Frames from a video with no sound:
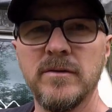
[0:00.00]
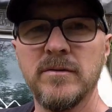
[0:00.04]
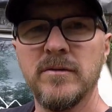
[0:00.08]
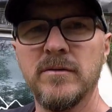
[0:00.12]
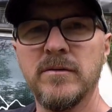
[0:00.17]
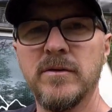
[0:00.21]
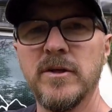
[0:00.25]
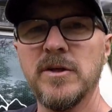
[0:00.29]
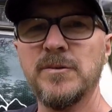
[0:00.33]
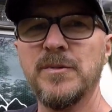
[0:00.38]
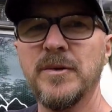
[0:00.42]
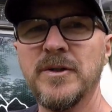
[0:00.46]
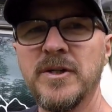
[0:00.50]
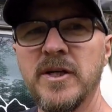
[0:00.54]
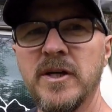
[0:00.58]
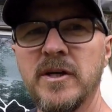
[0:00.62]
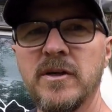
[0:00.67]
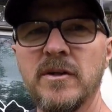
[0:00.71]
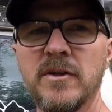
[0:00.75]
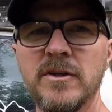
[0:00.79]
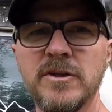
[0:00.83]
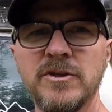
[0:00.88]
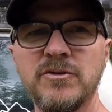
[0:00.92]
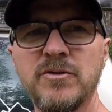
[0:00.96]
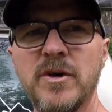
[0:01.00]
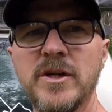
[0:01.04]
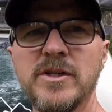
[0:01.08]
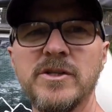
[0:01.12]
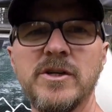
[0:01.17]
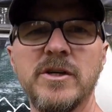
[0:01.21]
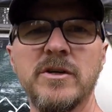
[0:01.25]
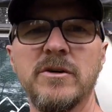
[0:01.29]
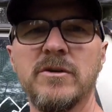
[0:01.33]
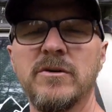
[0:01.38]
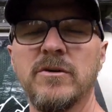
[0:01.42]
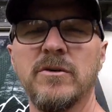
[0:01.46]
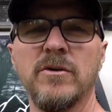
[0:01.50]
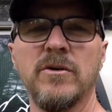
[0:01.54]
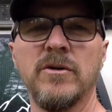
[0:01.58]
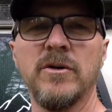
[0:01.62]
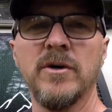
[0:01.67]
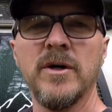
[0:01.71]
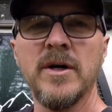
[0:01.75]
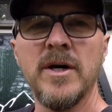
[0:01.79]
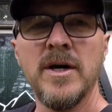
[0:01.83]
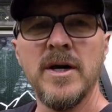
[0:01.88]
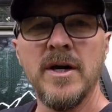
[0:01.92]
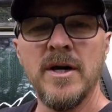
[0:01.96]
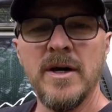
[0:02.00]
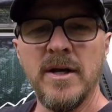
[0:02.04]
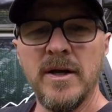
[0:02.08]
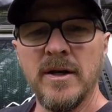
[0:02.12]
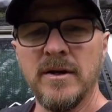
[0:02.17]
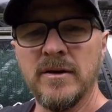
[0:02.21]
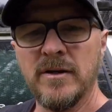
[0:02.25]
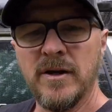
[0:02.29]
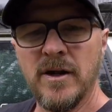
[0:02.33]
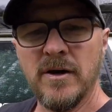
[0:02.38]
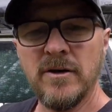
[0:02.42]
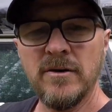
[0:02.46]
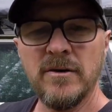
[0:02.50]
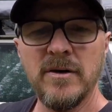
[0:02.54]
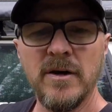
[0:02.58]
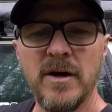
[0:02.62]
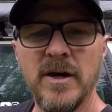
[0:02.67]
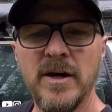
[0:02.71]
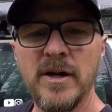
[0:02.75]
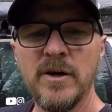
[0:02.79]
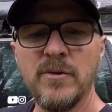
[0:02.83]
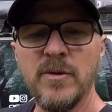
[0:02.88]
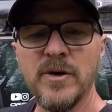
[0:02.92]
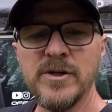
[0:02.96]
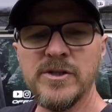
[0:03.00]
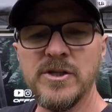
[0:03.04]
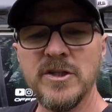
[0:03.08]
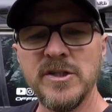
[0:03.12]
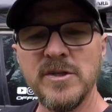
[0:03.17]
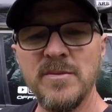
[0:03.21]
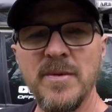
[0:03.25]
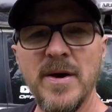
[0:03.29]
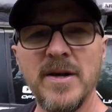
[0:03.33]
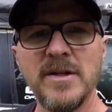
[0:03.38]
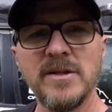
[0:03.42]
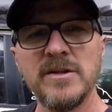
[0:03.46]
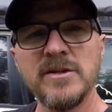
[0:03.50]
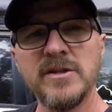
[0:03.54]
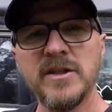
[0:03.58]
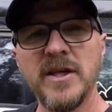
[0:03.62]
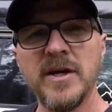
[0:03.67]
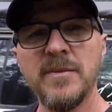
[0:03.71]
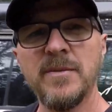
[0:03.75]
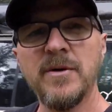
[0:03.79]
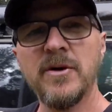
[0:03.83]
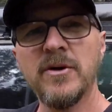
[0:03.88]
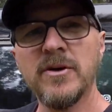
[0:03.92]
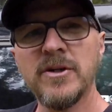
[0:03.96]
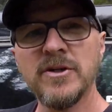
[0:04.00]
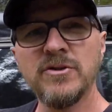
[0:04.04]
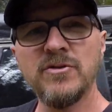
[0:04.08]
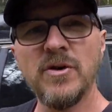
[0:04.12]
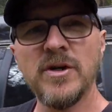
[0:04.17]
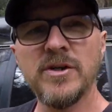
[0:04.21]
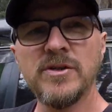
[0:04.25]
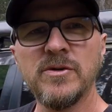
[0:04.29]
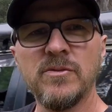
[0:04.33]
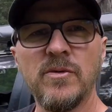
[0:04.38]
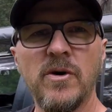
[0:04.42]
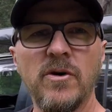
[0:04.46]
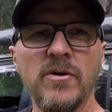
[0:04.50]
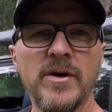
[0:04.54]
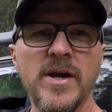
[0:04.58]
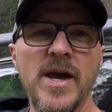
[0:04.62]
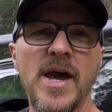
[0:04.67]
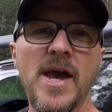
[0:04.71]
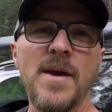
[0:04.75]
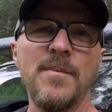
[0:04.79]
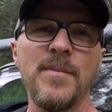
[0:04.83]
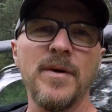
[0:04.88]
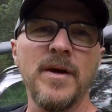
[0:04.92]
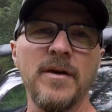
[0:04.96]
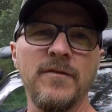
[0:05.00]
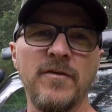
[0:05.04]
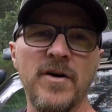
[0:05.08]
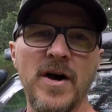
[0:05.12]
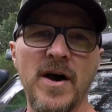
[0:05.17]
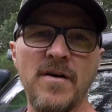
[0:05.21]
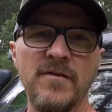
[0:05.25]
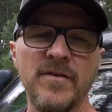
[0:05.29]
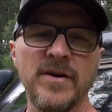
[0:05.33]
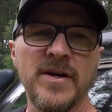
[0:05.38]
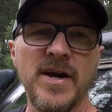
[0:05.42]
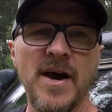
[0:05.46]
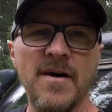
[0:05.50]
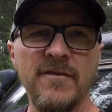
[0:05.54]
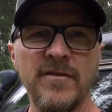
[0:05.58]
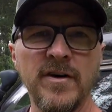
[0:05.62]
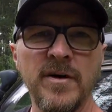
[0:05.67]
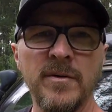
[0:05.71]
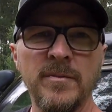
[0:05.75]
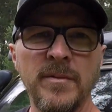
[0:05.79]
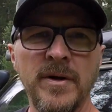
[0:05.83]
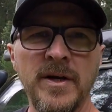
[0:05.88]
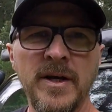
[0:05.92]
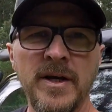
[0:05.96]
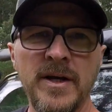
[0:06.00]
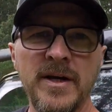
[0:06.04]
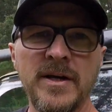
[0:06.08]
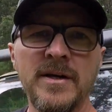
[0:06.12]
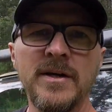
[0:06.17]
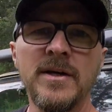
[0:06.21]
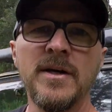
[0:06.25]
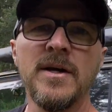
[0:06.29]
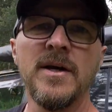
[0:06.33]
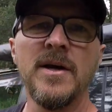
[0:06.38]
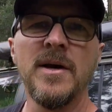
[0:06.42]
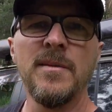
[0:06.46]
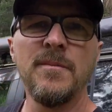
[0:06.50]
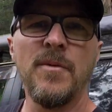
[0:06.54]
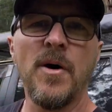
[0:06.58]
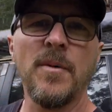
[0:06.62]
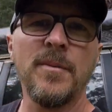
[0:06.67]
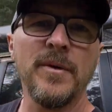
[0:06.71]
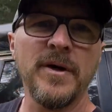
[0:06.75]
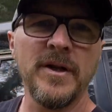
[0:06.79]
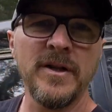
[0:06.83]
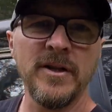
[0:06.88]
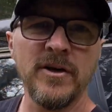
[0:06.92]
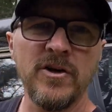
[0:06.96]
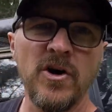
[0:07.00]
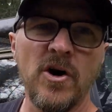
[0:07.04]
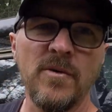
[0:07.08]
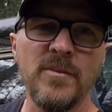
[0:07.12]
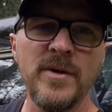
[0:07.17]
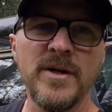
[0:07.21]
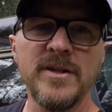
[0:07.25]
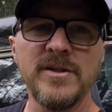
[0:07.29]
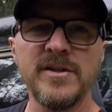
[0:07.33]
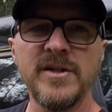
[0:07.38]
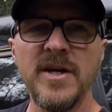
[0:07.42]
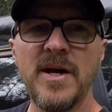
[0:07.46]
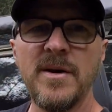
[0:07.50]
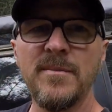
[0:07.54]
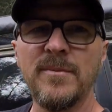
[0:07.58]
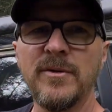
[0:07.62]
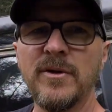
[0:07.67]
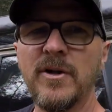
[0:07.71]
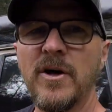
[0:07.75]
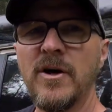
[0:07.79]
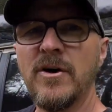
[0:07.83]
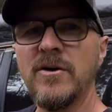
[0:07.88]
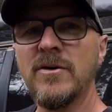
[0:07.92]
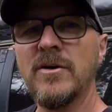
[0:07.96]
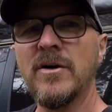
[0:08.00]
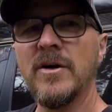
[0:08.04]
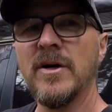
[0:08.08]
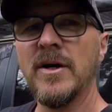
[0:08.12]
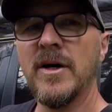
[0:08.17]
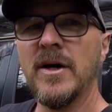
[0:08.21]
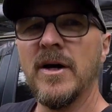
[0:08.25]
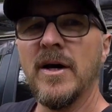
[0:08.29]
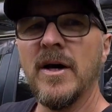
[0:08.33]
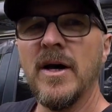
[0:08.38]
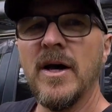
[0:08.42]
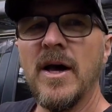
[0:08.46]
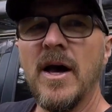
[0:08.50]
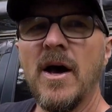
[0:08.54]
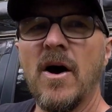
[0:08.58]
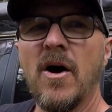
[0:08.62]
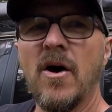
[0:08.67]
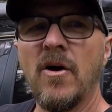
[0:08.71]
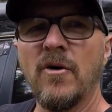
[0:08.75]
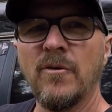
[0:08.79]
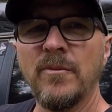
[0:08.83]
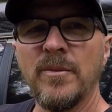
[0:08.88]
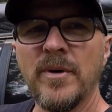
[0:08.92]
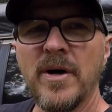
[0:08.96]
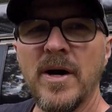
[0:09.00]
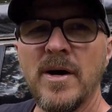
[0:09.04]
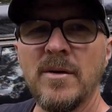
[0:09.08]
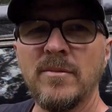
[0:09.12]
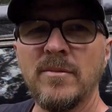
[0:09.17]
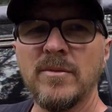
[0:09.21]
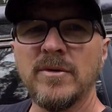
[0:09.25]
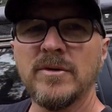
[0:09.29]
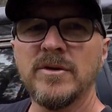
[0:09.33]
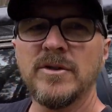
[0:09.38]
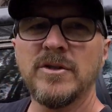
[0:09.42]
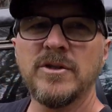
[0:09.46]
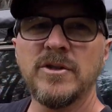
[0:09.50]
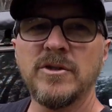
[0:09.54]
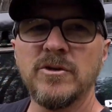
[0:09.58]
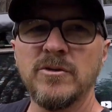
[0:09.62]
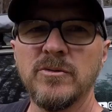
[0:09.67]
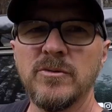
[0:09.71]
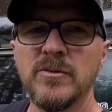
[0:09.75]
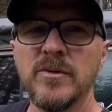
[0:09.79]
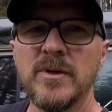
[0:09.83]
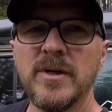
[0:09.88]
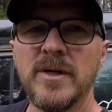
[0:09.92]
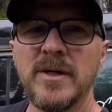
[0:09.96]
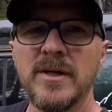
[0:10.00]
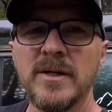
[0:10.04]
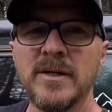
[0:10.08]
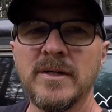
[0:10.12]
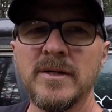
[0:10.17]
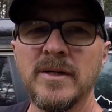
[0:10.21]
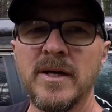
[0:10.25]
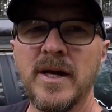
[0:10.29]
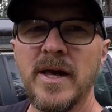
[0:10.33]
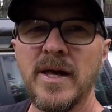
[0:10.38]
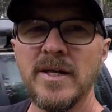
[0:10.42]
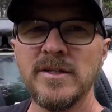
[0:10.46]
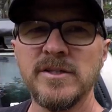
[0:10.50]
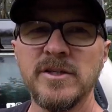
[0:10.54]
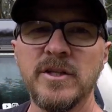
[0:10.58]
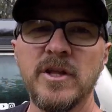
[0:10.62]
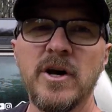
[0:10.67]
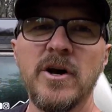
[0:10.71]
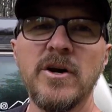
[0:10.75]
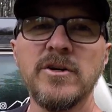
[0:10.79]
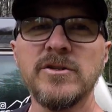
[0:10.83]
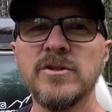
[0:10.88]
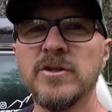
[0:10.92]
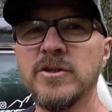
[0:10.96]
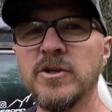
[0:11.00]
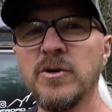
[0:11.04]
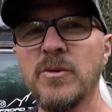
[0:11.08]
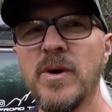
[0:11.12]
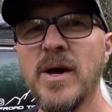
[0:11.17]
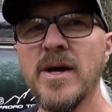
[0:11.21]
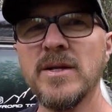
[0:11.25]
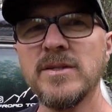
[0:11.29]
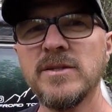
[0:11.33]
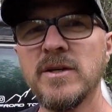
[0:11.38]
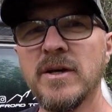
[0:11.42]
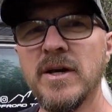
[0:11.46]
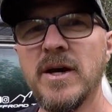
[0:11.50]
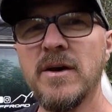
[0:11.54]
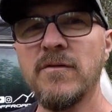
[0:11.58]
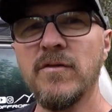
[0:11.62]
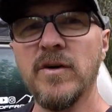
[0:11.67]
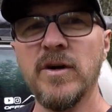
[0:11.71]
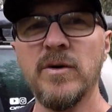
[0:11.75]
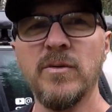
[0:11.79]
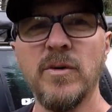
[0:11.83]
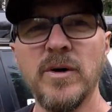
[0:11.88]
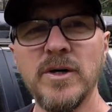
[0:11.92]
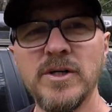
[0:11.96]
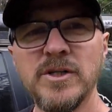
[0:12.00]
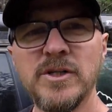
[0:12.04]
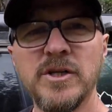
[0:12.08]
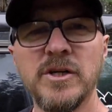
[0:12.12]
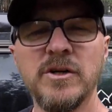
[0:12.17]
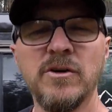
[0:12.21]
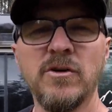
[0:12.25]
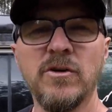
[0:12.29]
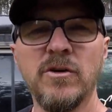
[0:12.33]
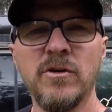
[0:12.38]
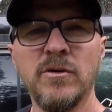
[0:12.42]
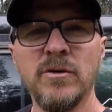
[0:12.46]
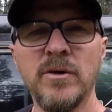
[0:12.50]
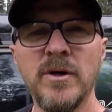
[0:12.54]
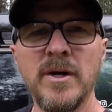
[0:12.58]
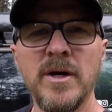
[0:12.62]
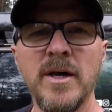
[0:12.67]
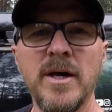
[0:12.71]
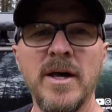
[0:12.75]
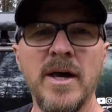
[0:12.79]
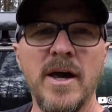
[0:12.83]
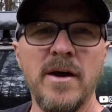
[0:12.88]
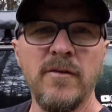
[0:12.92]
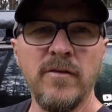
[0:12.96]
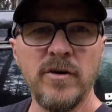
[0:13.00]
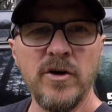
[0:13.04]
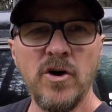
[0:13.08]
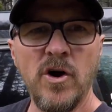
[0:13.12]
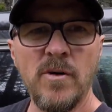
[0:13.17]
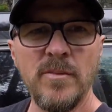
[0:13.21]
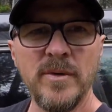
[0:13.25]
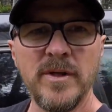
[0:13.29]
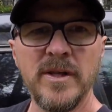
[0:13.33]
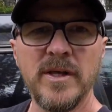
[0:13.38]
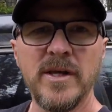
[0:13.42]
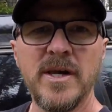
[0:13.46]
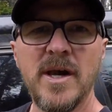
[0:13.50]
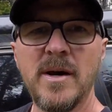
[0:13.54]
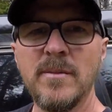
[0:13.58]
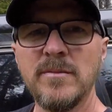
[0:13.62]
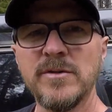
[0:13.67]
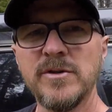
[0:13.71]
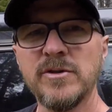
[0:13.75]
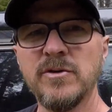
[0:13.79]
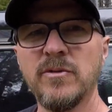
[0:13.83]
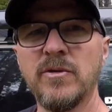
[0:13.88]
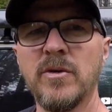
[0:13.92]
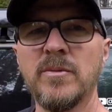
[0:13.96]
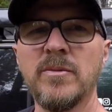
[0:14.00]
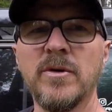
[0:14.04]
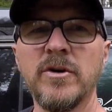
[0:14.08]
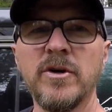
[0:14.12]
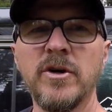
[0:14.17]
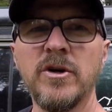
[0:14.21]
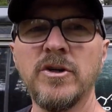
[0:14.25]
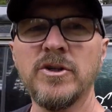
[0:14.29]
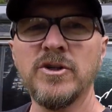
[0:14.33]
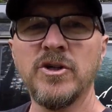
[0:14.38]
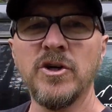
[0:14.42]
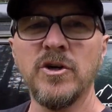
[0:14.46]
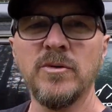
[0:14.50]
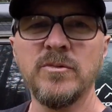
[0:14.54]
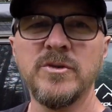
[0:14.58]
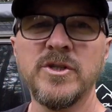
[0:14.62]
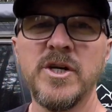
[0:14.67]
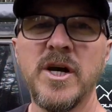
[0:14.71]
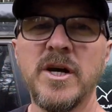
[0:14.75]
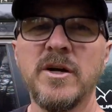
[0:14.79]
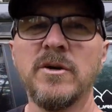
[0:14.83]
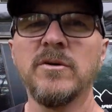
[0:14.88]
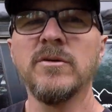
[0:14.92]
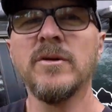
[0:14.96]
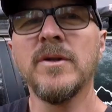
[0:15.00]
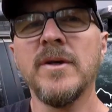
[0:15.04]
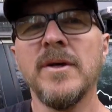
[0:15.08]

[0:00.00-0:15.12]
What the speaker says: this particular stretcher, or you know, any questions about sleeping on a stretcher while camping, if I haven't covered them in here, pop it in the comments down below. I'll be able to answer those. I do answer every question or every comment that comes through on my YouTube channel.